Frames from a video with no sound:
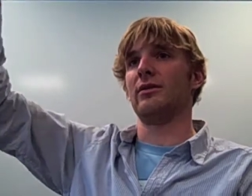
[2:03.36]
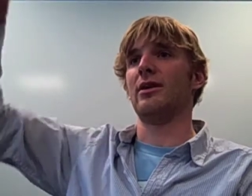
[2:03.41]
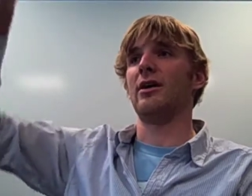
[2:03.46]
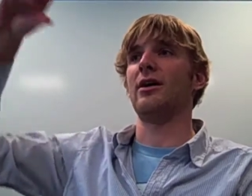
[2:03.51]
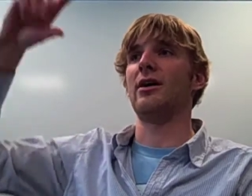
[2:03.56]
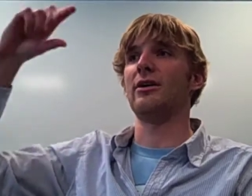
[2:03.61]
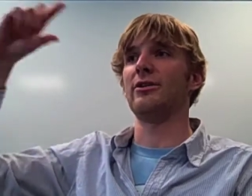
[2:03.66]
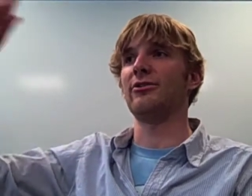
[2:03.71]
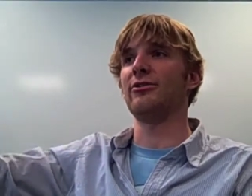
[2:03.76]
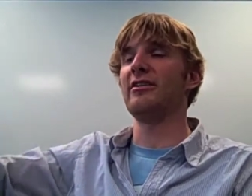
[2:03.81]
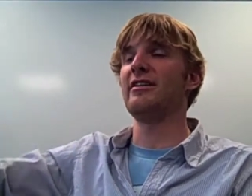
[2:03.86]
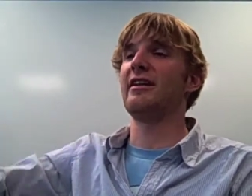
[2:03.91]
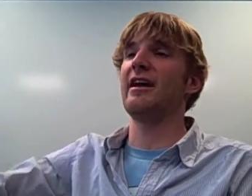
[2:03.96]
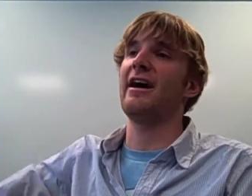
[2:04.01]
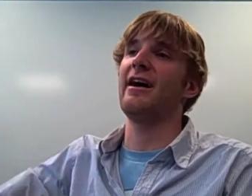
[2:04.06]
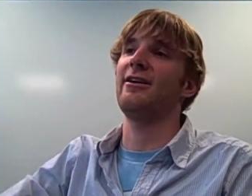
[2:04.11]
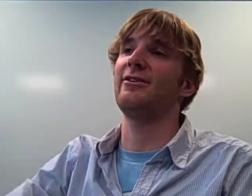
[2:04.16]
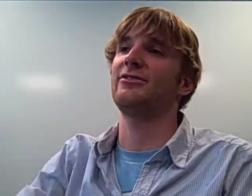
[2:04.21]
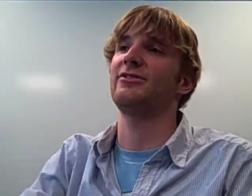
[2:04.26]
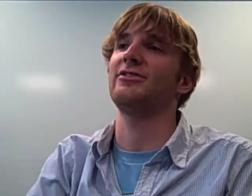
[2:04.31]
uh,
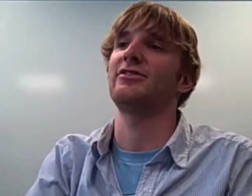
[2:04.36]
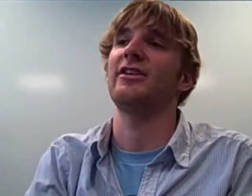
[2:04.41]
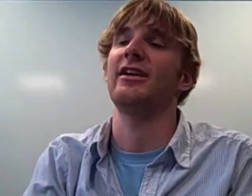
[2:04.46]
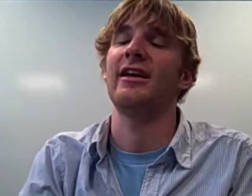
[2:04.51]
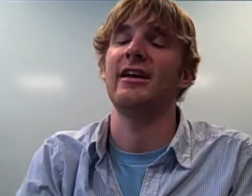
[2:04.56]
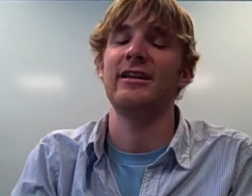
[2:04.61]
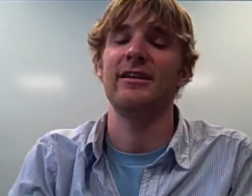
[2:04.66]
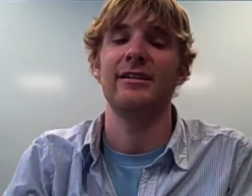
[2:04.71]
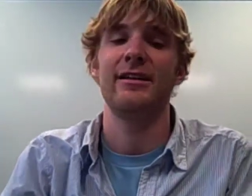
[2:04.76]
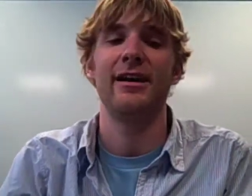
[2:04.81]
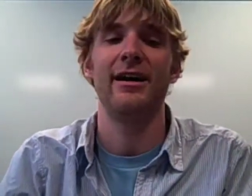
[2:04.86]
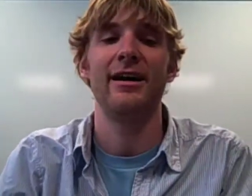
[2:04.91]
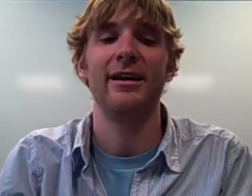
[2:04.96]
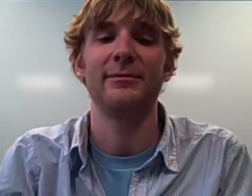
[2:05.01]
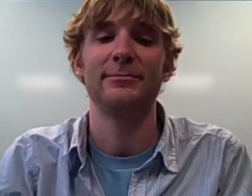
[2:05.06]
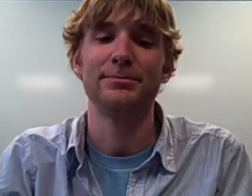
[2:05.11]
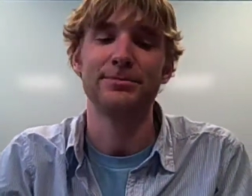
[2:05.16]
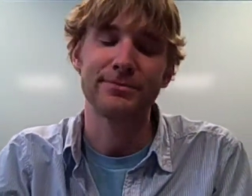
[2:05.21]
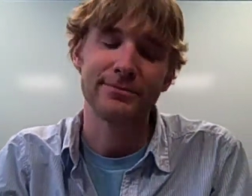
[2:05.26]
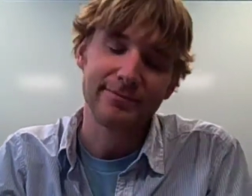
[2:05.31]
greenhouse, and uh,
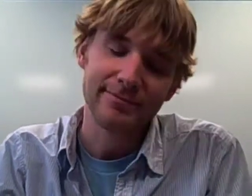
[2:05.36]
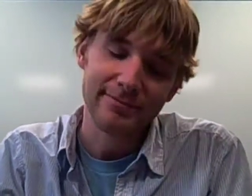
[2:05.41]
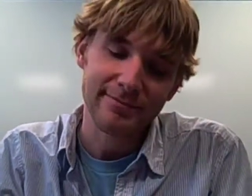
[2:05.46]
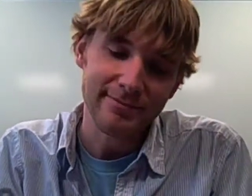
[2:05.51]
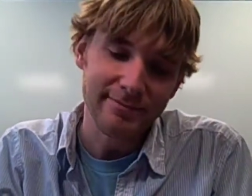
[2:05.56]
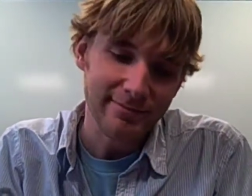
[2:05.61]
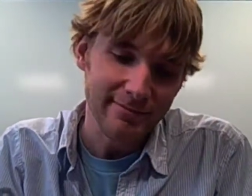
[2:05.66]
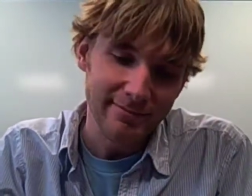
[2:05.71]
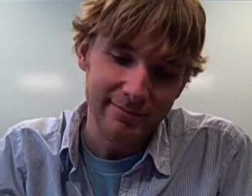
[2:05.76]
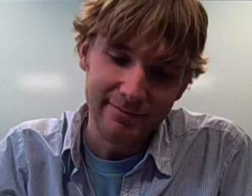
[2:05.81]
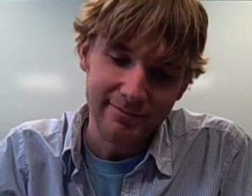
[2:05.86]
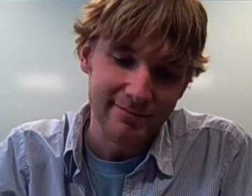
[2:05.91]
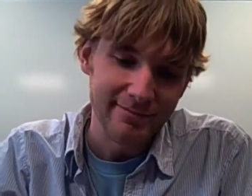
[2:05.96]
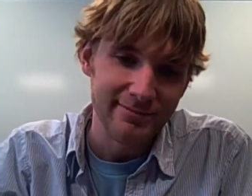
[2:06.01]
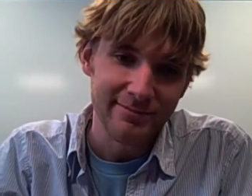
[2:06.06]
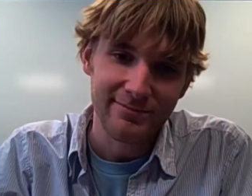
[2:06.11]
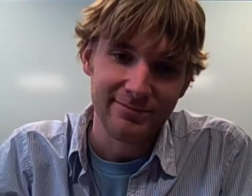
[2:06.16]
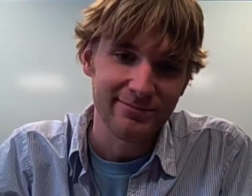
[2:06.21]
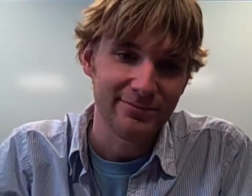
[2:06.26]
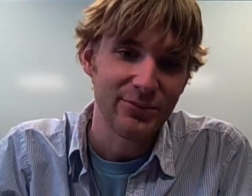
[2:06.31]

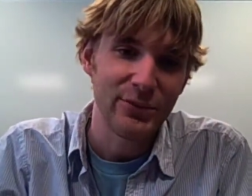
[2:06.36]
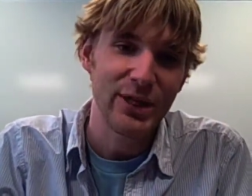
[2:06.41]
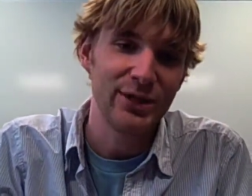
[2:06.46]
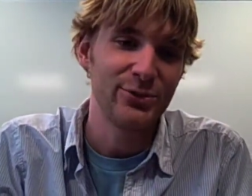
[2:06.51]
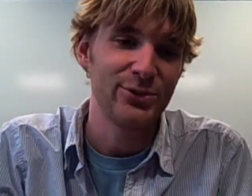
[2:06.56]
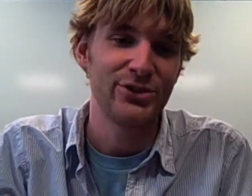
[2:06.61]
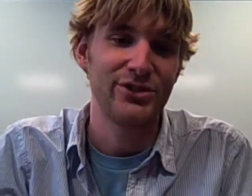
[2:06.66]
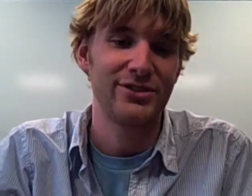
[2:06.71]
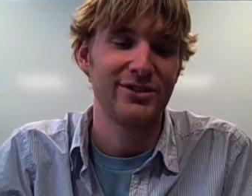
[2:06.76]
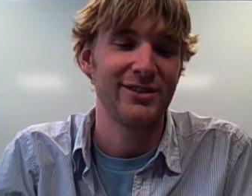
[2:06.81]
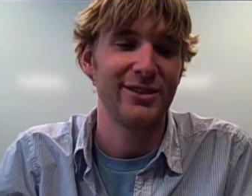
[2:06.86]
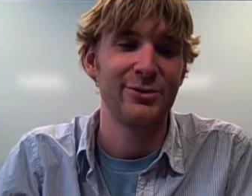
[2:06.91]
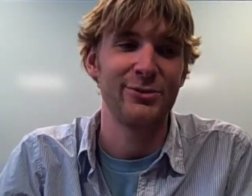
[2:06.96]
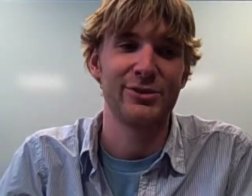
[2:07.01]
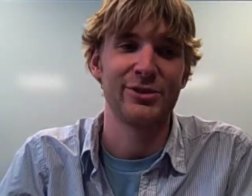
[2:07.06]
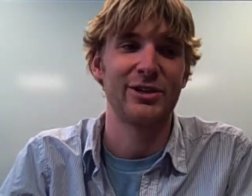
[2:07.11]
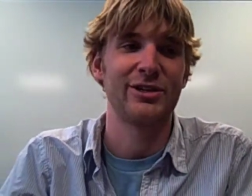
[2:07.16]
it was it was